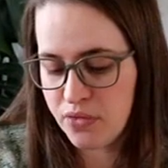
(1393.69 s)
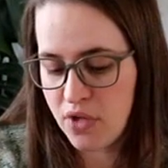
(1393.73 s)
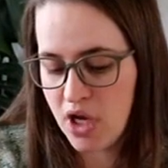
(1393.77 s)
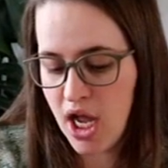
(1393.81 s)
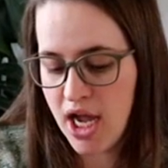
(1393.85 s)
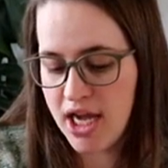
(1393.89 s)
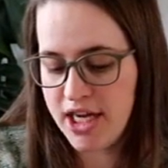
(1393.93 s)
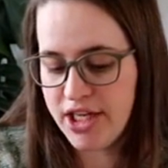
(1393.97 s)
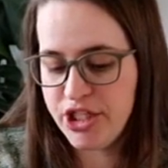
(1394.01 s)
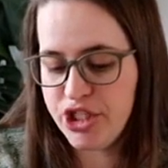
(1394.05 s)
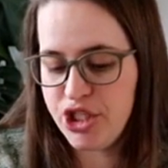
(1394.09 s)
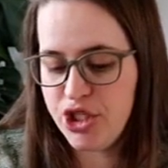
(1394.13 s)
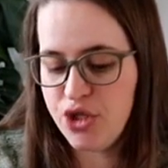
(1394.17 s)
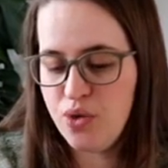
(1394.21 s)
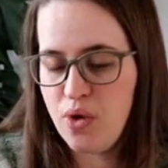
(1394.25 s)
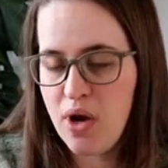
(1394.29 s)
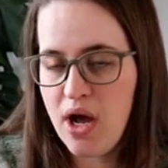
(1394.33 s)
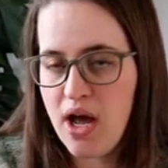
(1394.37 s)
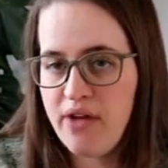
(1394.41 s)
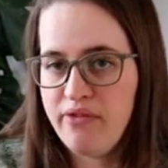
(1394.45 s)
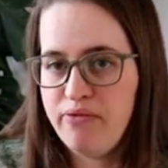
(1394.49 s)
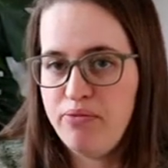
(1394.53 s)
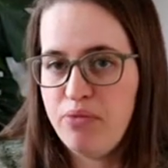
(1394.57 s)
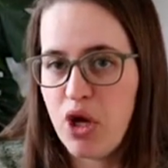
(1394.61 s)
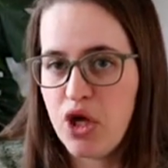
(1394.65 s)
I do
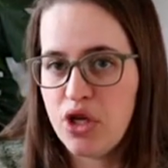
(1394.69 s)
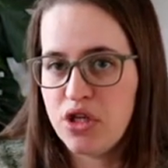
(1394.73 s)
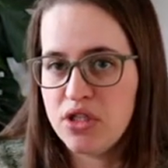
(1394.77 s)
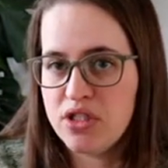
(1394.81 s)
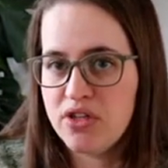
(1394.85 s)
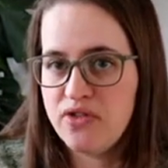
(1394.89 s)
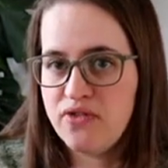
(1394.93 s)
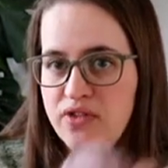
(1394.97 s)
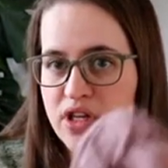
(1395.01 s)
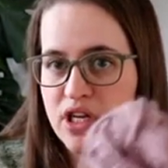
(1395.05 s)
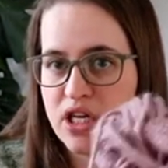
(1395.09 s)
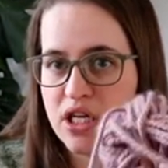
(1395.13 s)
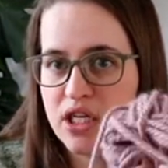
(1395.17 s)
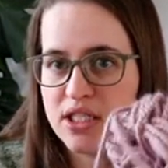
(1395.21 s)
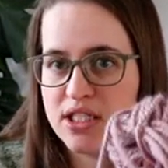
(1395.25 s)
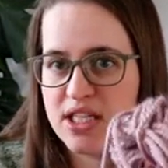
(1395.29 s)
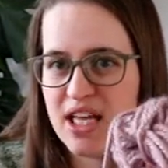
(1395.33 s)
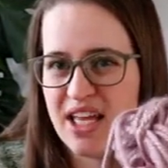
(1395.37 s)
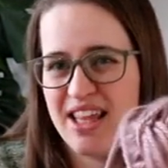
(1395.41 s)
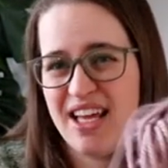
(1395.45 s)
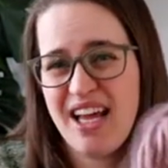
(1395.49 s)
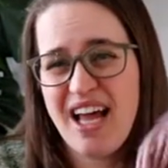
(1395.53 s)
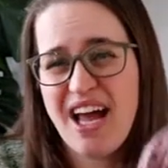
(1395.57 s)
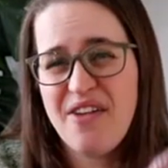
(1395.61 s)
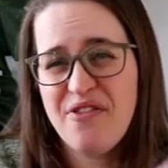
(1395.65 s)
have balls of this. I
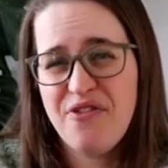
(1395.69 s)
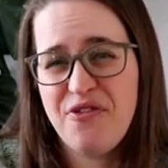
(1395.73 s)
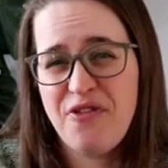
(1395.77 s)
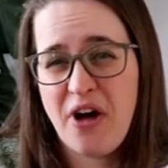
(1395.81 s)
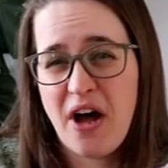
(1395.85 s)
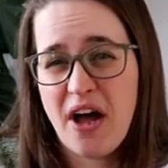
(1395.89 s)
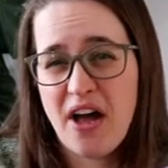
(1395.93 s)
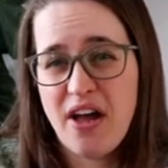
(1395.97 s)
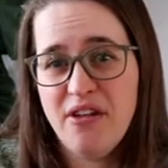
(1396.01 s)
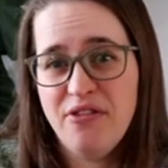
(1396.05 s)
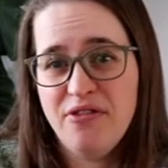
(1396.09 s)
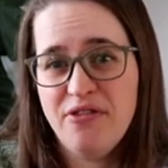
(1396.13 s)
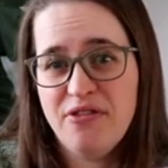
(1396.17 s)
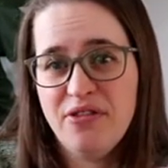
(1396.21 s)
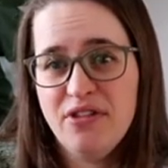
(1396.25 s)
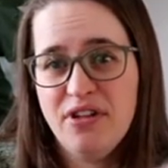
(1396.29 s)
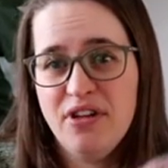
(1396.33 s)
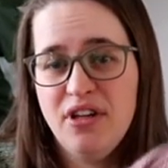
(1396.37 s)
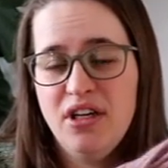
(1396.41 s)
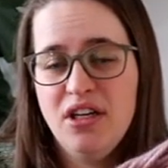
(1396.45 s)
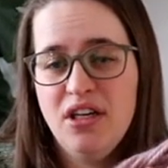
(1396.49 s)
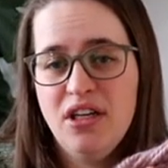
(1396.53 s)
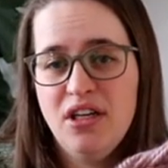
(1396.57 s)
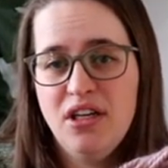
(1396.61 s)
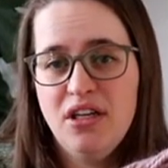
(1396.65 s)
think I have 5
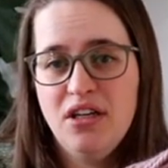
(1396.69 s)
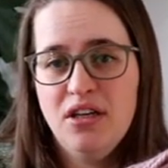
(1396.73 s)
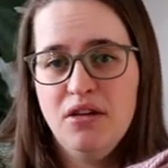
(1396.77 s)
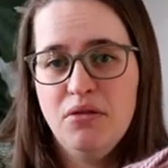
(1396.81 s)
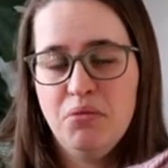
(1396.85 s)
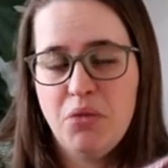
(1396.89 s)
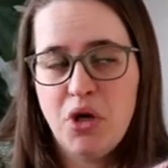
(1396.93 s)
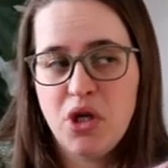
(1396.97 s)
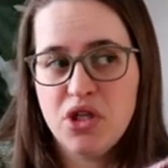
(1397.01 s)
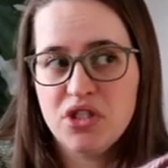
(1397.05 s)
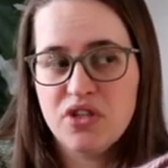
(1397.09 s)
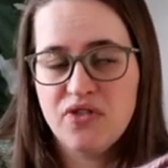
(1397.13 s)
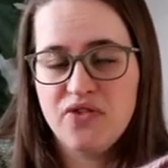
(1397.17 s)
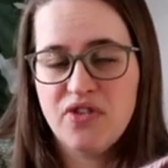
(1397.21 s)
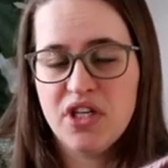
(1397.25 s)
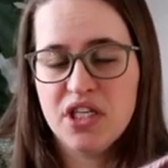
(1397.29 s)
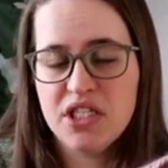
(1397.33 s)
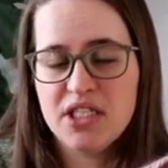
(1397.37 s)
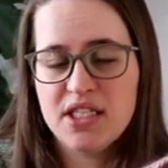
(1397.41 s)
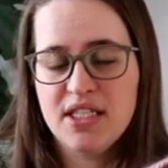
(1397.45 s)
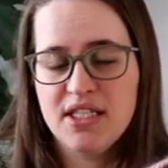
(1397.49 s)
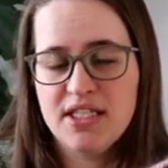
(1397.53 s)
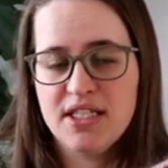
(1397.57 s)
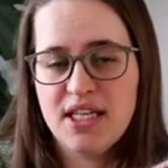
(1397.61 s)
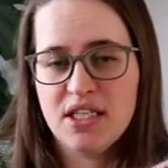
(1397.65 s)
balls of this
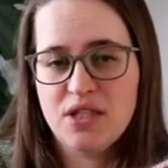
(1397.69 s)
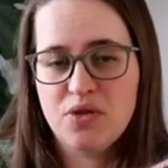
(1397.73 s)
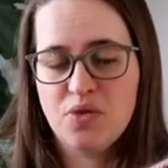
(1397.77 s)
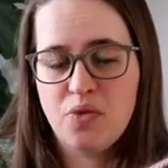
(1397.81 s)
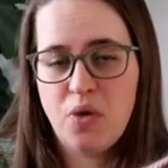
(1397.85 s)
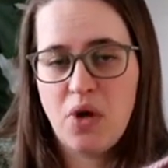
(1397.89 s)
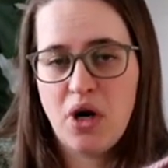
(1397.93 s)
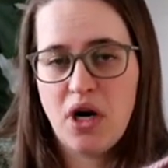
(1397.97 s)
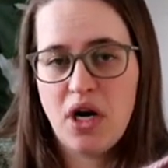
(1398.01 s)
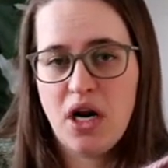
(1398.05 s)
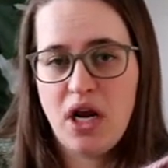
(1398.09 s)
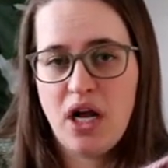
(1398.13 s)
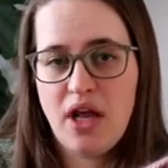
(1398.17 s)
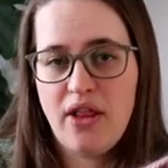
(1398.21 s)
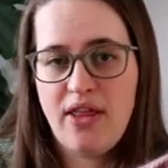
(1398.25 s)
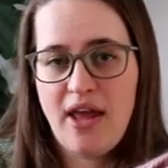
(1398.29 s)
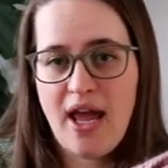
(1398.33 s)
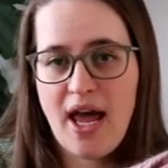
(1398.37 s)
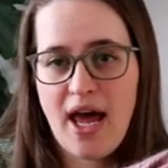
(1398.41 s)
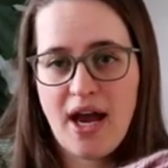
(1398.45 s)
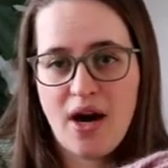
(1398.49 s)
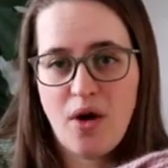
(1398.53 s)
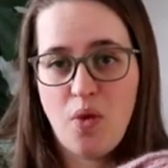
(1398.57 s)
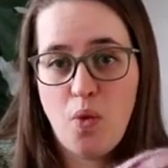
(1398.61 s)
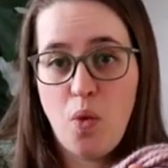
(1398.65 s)
because that's what they
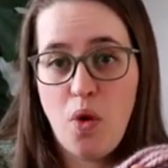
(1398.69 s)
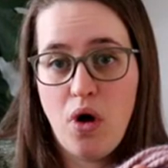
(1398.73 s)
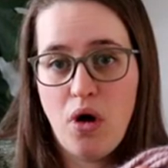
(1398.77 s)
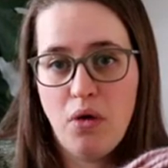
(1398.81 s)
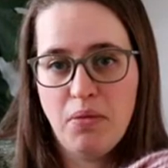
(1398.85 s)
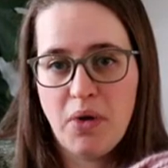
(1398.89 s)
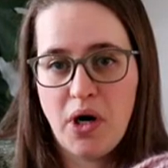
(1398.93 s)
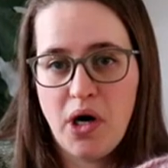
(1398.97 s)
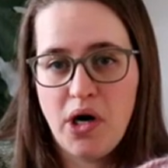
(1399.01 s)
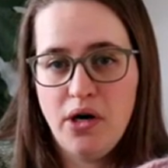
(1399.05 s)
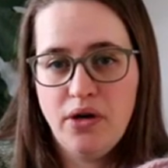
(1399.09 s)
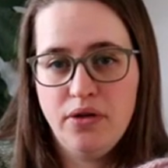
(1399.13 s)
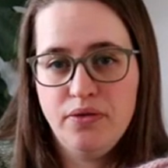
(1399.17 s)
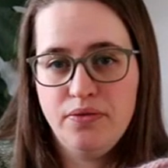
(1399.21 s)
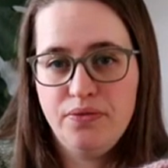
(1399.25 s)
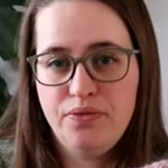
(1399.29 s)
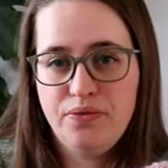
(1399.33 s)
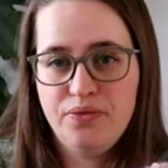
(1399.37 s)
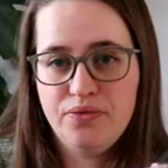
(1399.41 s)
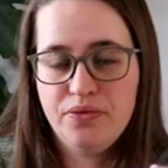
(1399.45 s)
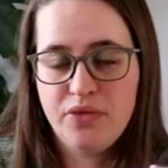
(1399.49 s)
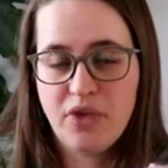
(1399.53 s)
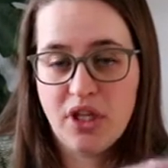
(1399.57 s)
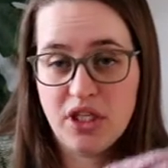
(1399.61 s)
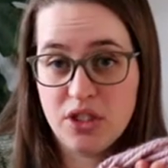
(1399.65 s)
had at Walmart.
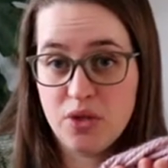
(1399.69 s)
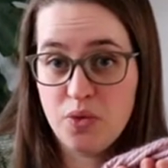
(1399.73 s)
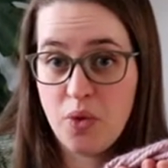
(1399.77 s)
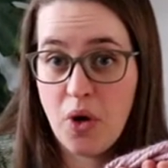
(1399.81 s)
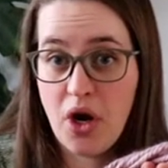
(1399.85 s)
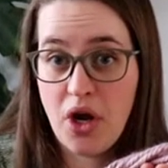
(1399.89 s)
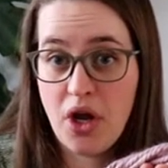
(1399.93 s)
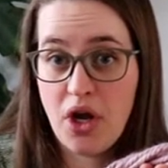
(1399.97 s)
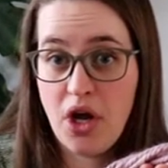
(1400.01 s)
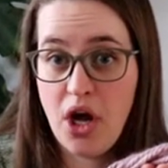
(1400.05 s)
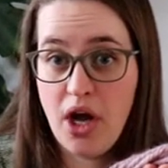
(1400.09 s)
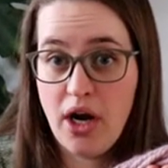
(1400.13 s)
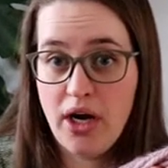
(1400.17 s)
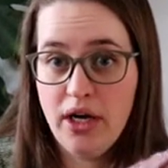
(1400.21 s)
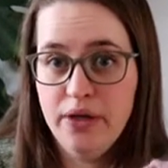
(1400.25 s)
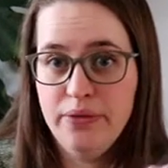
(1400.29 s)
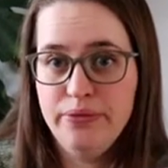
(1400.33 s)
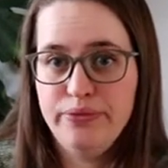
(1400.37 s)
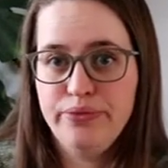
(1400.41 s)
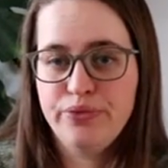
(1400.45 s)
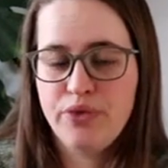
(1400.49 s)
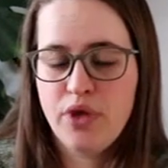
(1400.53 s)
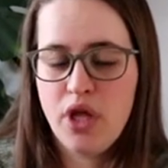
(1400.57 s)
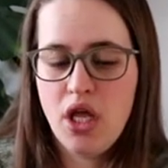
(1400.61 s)
That's where I got it.